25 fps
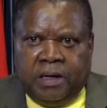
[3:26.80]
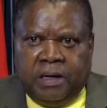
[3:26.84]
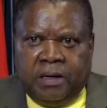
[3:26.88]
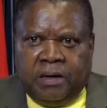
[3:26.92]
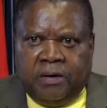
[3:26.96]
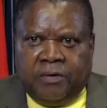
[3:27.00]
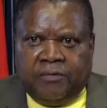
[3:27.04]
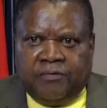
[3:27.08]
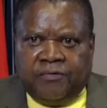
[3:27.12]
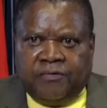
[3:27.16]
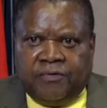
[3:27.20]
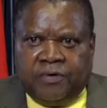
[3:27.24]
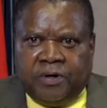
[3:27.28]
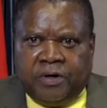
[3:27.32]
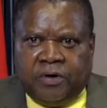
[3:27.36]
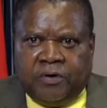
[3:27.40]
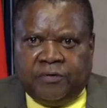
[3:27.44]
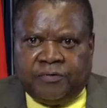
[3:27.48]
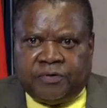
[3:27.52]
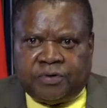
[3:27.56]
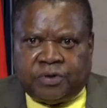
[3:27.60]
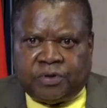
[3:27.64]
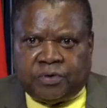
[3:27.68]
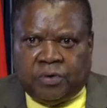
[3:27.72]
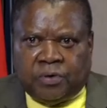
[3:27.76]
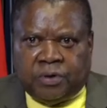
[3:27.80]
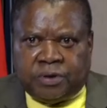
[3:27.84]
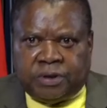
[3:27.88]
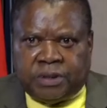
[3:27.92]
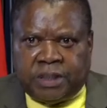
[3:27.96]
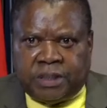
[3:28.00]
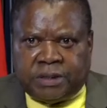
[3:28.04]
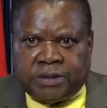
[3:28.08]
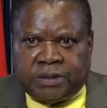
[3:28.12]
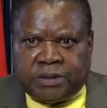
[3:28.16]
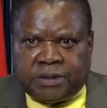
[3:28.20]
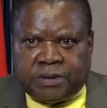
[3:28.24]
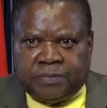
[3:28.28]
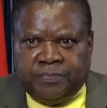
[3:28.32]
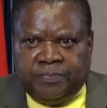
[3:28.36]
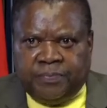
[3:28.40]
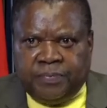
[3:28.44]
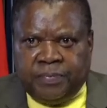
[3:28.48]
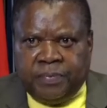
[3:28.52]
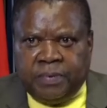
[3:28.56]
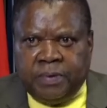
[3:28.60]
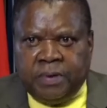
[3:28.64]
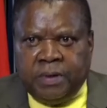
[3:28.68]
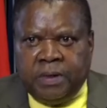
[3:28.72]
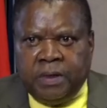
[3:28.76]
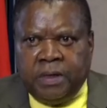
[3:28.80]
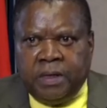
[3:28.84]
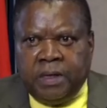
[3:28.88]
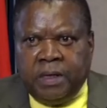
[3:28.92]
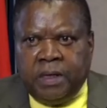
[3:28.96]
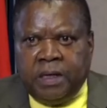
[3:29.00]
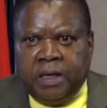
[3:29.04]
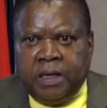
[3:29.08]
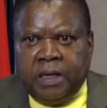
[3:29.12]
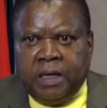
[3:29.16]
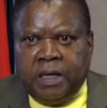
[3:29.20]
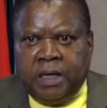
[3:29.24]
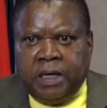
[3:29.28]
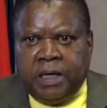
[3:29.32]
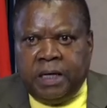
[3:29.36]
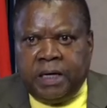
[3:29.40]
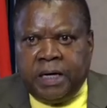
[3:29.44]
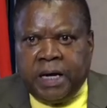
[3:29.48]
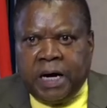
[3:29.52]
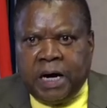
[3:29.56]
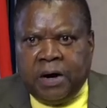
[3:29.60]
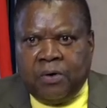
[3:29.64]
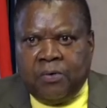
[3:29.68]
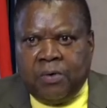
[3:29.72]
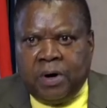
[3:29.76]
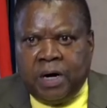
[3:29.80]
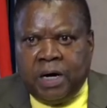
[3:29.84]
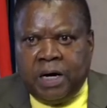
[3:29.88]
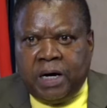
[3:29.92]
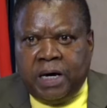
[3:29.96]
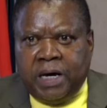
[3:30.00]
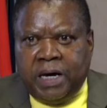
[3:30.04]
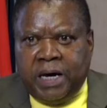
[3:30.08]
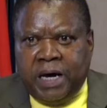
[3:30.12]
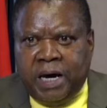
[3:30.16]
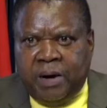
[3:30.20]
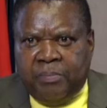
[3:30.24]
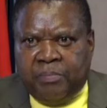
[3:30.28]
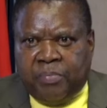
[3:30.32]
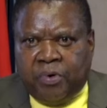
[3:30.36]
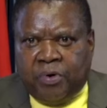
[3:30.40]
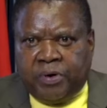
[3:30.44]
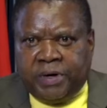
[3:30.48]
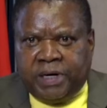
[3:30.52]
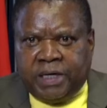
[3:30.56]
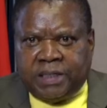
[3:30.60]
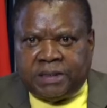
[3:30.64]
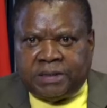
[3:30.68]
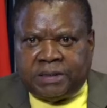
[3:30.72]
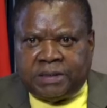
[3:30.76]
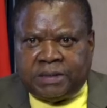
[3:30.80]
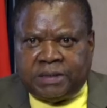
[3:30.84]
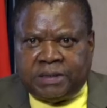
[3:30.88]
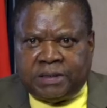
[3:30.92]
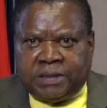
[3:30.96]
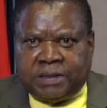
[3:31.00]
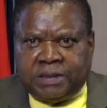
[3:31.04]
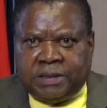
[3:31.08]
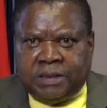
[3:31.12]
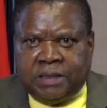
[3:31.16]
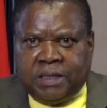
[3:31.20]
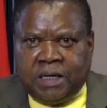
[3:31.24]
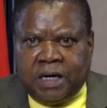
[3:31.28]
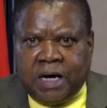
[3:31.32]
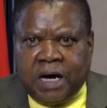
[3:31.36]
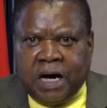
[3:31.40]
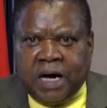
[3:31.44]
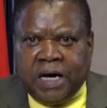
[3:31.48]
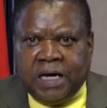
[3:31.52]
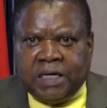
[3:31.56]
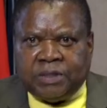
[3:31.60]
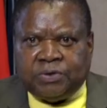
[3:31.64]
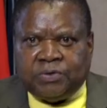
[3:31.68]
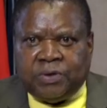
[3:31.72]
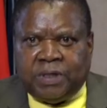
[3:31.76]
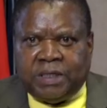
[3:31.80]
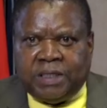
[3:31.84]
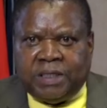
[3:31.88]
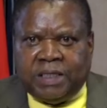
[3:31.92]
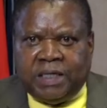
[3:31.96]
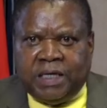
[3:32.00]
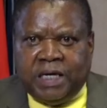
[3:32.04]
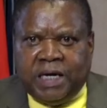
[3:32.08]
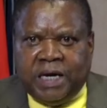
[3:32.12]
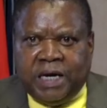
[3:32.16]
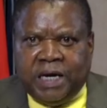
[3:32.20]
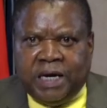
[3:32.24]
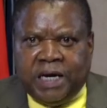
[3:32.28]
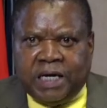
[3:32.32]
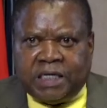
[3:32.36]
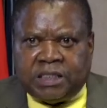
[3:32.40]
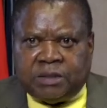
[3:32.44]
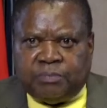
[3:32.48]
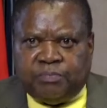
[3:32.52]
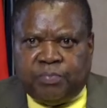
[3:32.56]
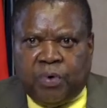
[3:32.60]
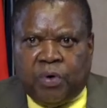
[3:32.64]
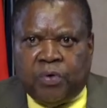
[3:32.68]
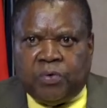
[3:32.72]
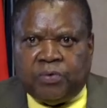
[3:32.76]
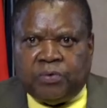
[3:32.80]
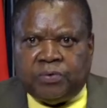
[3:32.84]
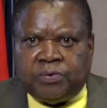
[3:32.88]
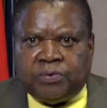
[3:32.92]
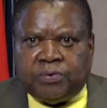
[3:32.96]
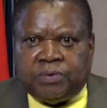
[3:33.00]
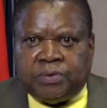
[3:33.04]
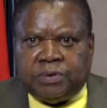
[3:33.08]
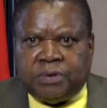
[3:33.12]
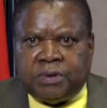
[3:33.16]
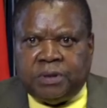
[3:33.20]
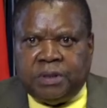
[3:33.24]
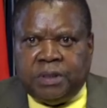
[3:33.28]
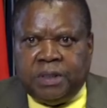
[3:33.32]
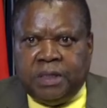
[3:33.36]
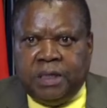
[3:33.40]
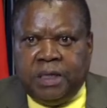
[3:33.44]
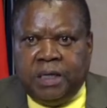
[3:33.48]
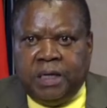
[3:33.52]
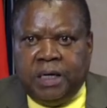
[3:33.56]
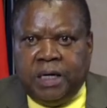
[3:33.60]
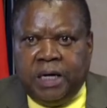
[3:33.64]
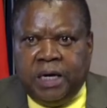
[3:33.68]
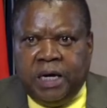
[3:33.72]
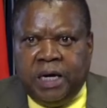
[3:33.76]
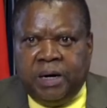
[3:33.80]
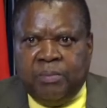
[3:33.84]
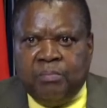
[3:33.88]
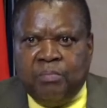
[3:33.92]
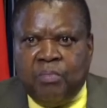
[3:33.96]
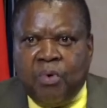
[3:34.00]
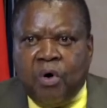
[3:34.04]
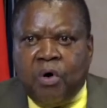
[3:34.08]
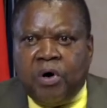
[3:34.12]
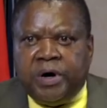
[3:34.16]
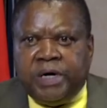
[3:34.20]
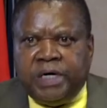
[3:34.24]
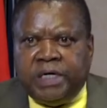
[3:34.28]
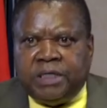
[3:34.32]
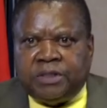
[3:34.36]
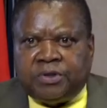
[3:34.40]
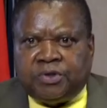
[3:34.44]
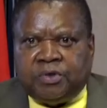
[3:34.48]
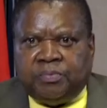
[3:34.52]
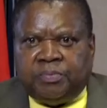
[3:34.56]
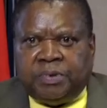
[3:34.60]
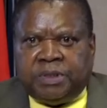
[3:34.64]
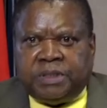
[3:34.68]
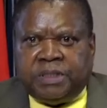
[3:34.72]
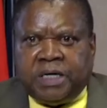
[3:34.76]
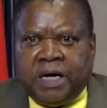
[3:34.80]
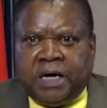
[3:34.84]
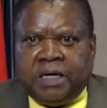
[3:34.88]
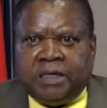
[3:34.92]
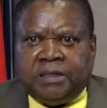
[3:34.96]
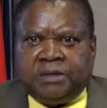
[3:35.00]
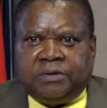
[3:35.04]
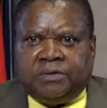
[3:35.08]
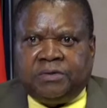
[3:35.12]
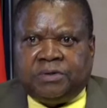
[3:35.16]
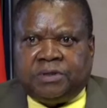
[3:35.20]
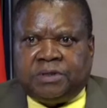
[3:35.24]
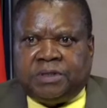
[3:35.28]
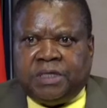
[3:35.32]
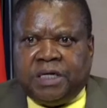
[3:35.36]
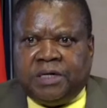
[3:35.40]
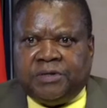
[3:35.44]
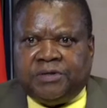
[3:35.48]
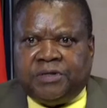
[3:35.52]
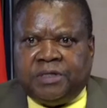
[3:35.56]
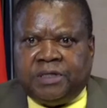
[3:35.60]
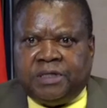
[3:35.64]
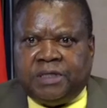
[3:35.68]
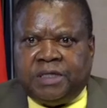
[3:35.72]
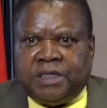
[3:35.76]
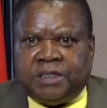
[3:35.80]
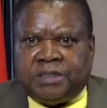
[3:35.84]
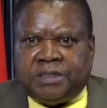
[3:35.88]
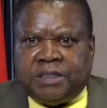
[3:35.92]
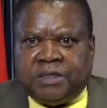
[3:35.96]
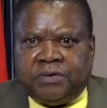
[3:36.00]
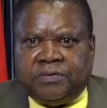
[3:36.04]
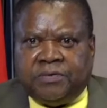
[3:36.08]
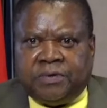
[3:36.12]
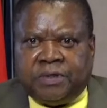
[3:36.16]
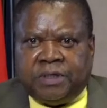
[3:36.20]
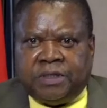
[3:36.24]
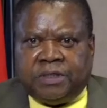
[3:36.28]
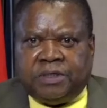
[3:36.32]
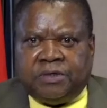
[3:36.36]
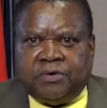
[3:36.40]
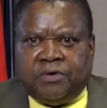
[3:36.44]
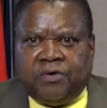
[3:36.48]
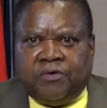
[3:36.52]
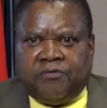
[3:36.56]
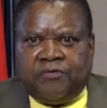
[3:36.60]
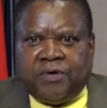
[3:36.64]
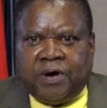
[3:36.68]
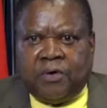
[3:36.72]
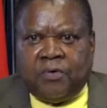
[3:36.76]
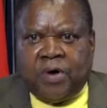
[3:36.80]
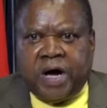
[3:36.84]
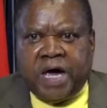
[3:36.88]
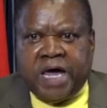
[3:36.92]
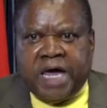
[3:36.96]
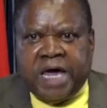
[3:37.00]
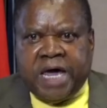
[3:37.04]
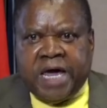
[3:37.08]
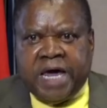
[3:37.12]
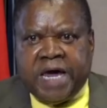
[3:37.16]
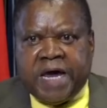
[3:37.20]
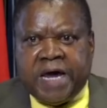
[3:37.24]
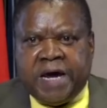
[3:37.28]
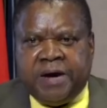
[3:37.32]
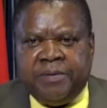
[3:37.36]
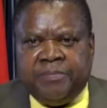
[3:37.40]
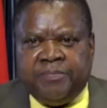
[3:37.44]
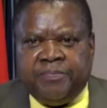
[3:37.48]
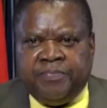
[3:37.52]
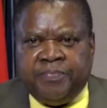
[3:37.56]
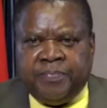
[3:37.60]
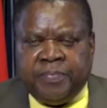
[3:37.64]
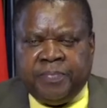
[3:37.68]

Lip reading: of soldiers, and our air borders are actually exposed, and more needs to be done to strengthen the security of our air,